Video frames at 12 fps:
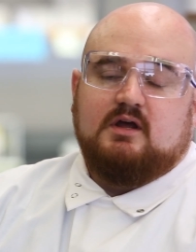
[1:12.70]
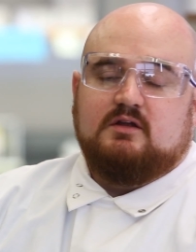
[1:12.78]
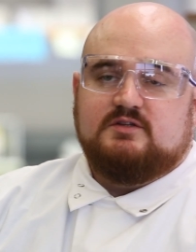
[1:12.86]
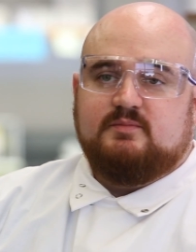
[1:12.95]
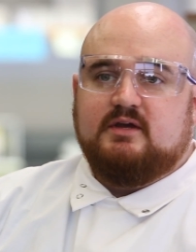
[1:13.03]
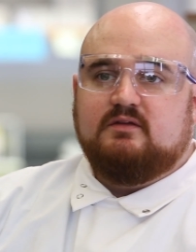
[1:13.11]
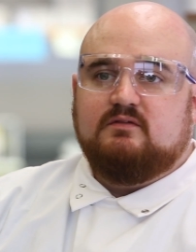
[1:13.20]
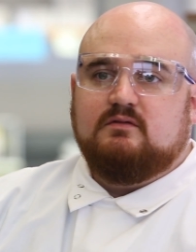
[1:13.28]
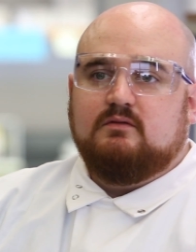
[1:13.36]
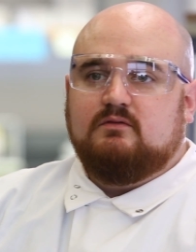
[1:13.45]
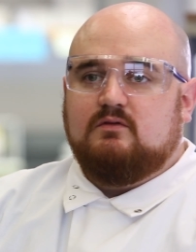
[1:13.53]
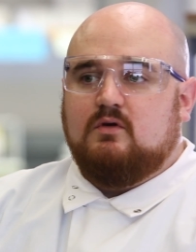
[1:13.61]
the knowledge
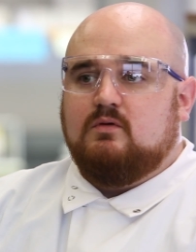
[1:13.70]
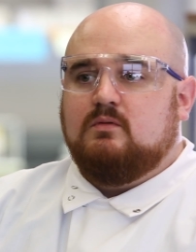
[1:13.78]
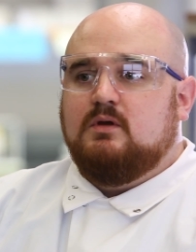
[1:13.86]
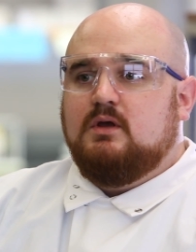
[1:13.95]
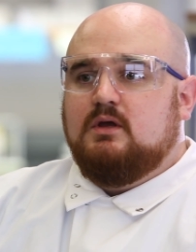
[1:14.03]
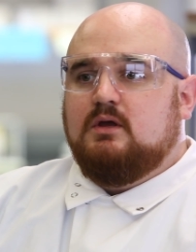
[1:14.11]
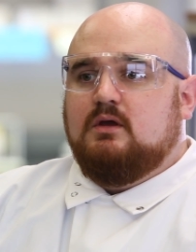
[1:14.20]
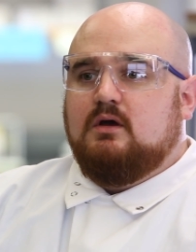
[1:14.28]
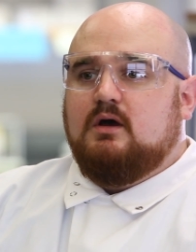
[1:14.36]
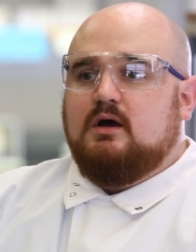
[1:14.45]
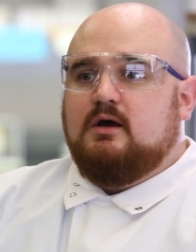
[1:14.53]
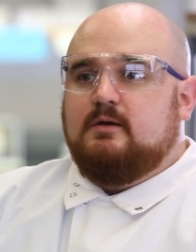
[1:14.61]
base. So
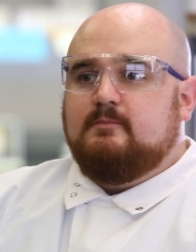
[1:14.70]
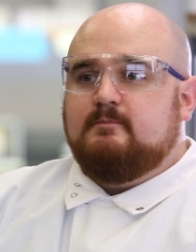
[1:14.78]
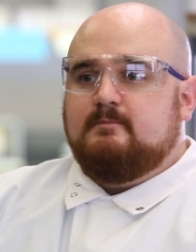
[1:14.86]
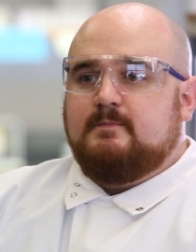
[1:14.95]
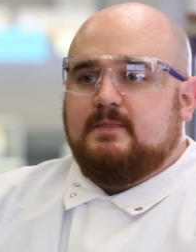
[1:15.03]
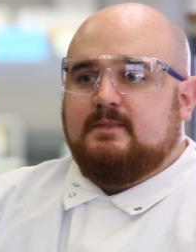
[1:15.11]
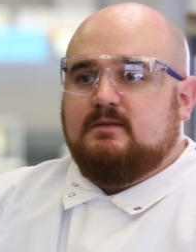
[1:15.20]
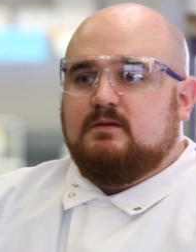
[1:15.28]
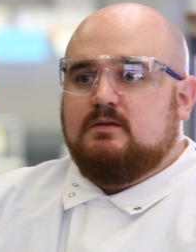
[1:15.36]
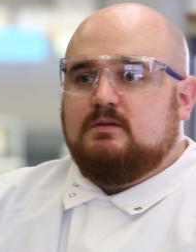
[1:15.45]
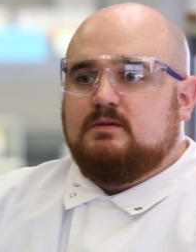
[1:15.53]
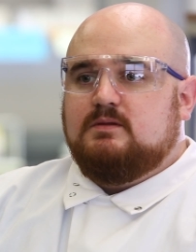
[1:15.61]
um,
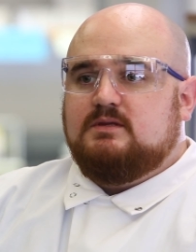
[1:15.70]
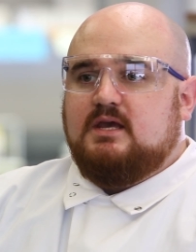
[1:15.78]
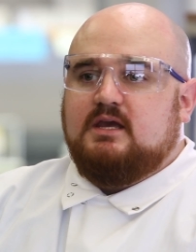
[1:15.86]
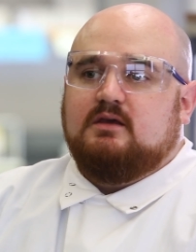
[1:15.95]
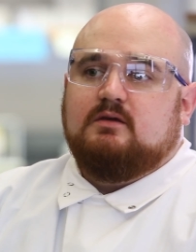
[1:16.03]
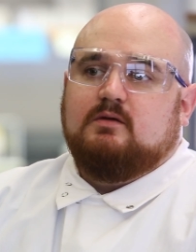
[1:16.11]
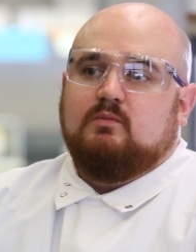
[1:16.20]
take